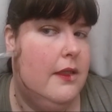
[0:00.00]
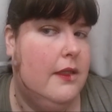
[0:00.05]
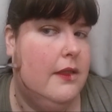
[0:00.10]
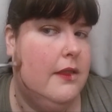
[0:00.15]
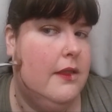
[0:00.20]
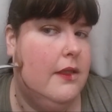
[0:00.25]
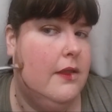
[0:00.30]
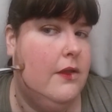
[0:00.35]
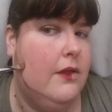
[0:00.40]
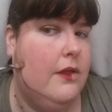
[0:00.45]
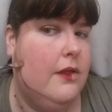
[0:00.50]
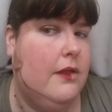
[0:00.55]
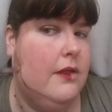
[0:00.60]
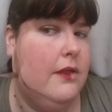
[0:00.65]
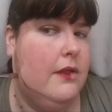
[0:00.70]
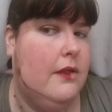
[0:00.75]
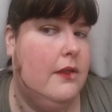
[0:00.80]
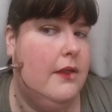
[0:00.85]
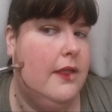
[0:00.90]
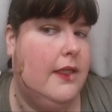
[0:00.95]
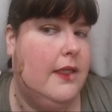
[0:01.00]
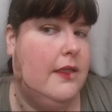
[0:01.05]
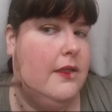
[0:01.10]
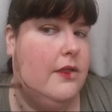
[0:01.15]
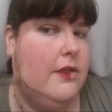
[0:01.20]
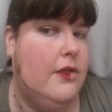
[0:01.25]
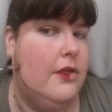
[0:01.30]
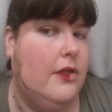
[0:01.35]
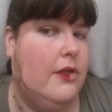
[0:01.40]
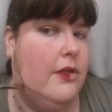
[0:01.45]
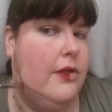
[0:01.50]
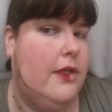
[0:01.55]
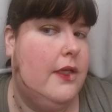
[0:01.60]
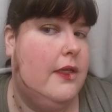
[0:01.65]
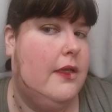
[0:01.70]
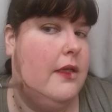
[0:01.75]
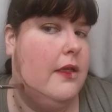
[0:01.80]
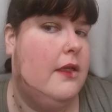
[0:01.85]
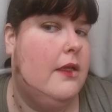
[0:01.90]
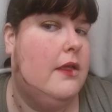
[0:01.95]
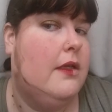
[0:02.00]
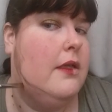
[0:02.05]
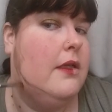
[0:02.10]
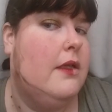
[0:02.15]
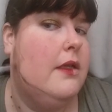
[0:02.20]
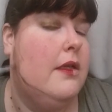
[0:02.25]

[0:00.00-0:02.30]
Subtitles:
it's gonna look like it's dirt or anything.